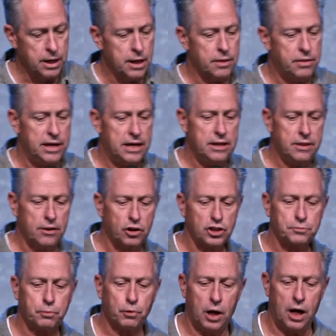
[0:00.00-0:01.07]
Then
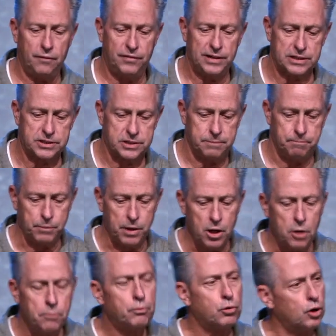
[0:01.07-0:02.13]
there's prophets.
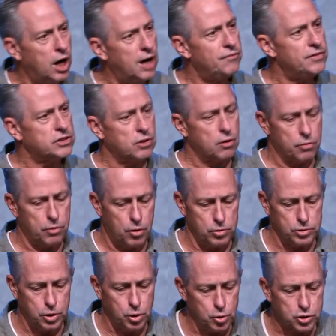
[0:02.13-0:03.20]
Prophets are
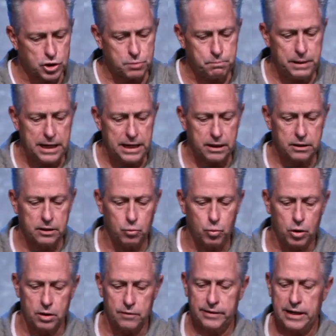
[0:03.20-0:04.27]
those who speak the
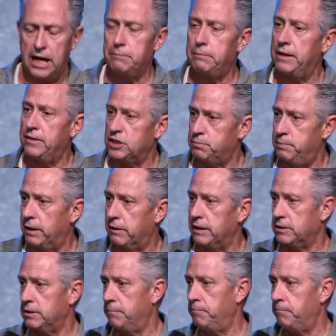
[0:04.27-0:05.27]
word of God by the Spirit.